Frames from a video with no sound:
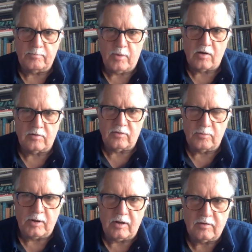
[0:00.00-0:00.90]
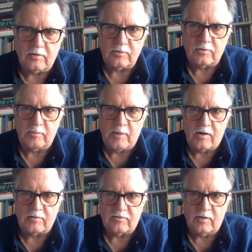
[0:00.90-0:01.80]
part of the political
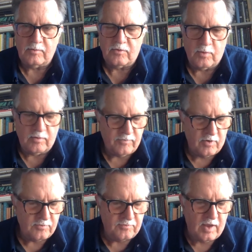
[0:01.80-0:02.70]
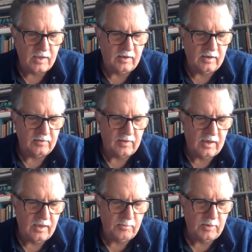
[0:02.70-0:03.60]
demand seems to involve taking
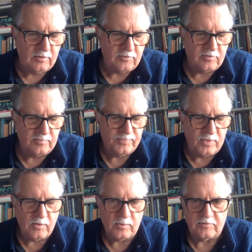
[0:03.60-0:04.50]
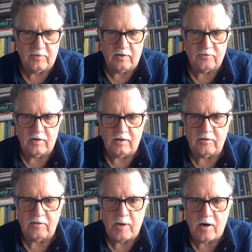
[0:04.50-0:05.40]
that image that was initially
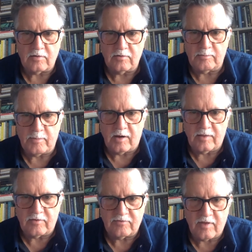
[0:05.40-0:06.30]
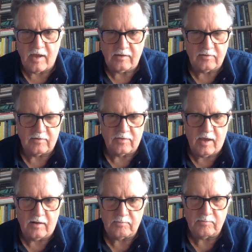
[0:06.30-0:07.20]
demanded by the state, and
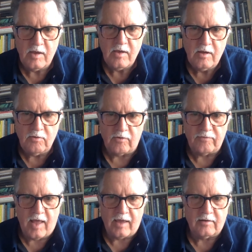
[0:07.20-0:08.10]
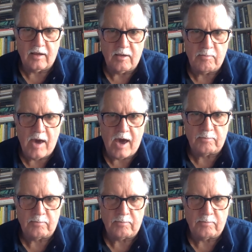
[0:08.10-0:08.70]
then reflecting it back,